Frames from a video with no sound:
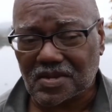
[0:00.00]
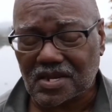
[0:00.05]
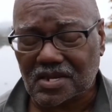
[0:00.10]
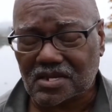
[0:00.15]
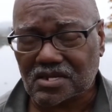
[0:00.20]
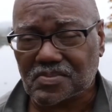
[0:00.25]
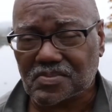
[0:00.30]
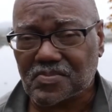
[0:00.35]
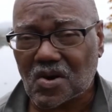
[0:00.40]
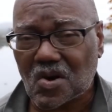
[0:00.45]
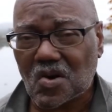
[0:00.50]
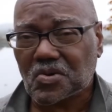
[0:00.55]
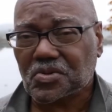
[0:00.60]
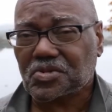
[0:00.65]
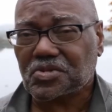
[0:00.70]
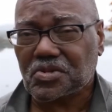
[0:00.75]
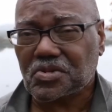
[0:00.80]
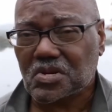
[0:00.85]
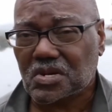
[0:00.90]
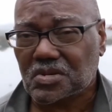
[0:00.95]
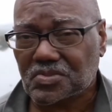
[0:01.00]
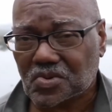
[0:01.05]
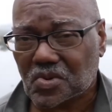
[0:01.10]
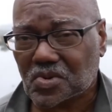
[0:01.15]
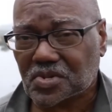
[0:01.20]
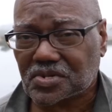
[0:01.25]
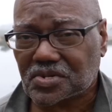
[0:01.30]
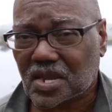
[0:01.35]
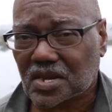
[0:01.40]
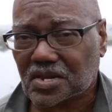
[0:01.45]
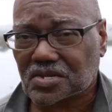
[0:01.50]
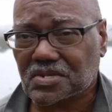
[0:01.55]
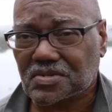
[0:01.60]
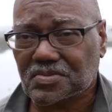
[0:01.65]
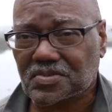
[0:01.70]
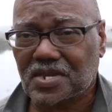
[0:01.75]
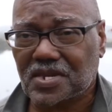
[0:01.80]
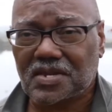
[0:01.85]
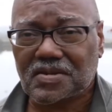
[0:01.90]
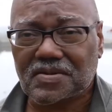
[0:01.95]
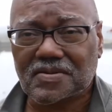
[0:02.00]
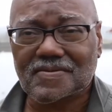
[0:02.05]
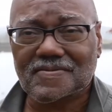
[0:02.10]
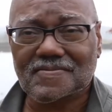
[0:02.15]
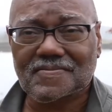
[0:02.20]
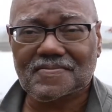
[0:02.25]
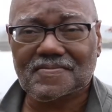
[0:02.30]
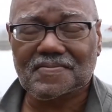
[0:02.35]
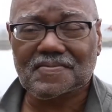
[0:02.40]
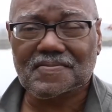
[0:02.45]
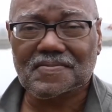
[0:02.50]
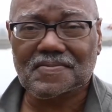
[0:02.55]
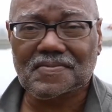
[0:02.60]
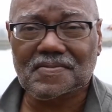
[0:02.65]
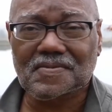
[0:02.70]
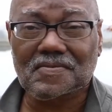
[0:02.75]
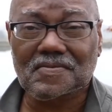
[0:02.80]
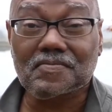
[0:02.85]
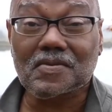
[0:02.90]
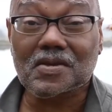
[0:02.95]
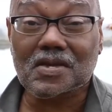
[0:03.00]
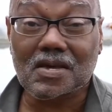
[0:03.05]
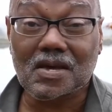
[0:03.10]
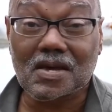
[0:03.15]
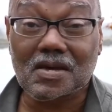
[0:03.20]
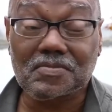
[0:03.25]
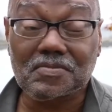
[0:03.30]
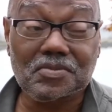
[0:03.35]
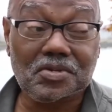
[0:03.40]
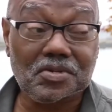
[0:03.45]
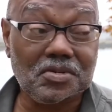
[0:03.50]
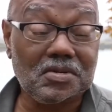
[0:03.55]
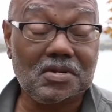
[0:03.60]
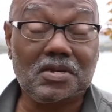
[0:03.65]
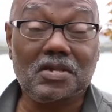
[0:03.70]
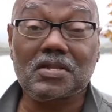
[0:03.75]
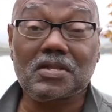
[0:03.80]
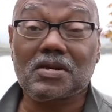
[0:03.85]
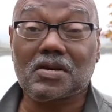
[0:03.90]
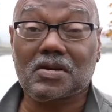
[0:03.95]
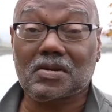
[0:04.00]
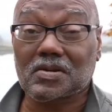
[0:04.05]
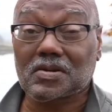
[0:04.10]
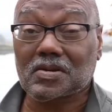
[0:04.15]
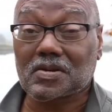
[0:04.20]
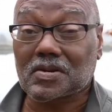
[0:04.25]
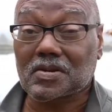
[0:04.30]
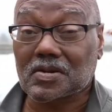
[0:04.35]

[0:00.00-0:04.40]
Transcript: exposed to a vortex event becomes clear.